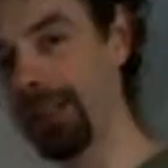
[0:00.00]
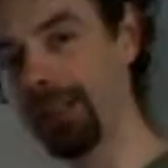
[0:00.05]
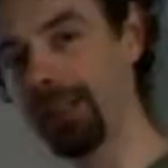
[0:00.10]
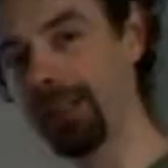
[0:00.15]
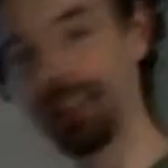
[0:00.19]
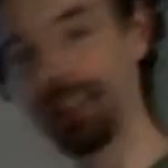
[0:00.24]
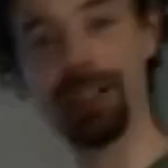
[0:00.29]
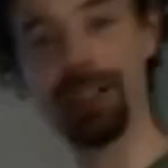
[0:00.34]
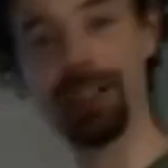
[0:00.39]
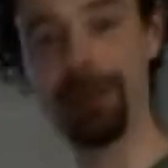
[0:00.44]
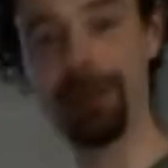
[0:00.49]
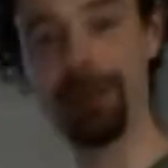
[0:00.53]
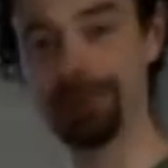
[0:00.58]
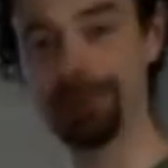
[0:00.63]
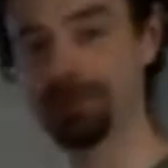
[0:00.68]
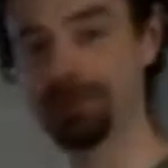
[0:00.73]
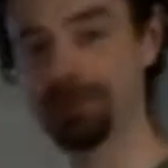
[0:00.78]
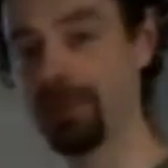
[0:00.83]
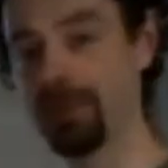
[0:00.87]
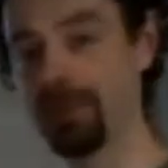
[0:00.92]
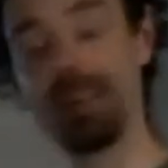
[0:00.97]
you know what?
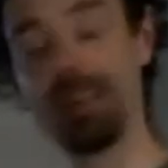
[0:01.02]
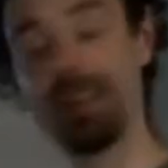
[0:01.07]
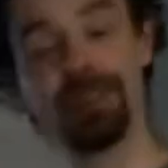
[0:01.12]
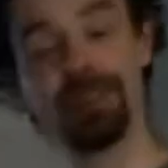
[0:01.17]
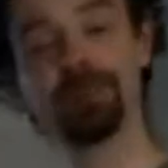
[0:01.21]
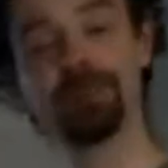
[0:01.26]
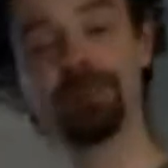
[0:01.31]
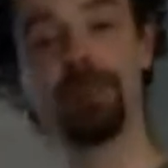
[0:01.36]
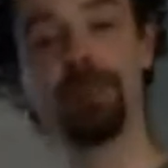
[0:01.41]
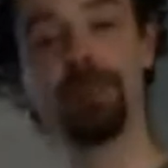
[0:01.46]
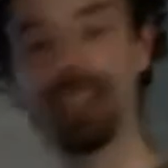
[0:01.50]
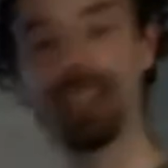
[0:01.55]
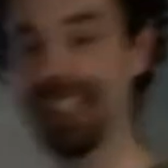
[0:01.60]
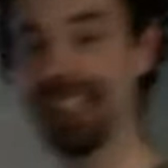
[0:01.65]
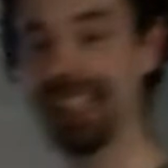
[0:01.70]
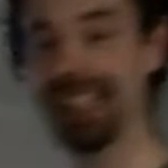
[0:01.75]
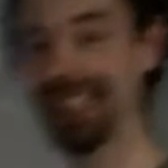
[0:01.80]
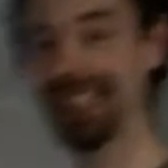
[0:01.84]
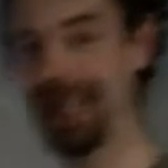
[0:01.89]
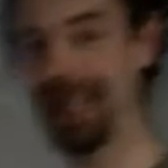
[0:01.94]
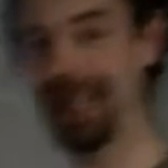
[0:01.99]

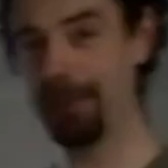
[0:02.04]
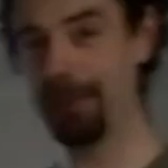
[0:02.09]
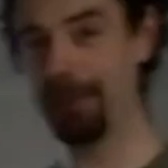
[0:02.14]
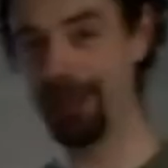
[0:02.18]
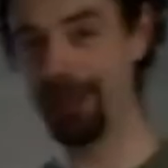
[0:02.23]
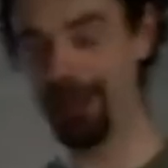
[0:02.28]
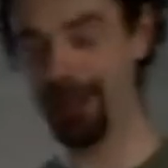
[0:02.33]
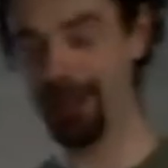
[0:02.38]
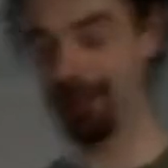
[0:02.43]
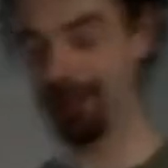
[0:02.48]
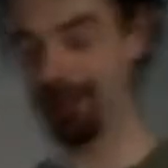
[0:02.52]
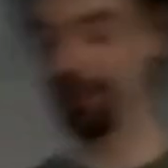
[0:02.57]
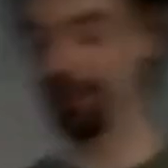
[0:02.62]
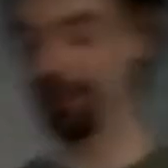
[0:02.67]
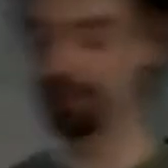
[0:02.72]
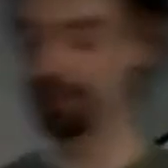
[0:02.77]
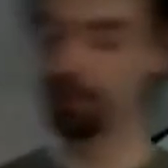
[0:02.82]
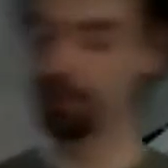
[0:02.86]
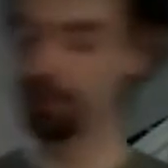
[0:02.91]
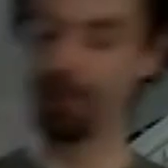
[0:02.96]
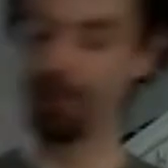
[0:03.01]
That's damn tasty.
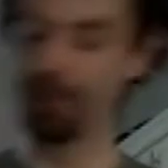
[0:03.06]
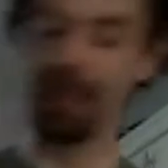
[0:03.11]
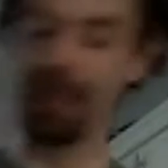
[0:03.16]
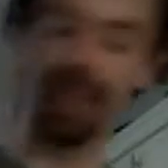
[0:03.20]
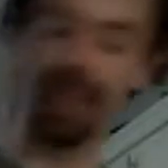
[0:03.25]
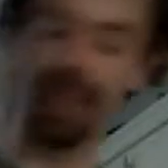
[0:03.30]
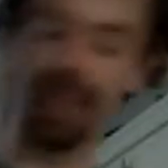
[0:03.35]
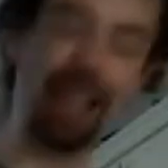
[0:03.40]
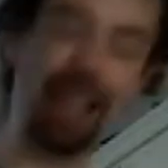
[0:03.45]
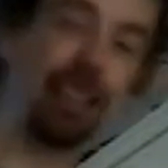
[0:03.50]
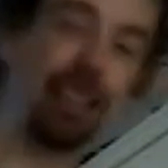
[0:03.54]
It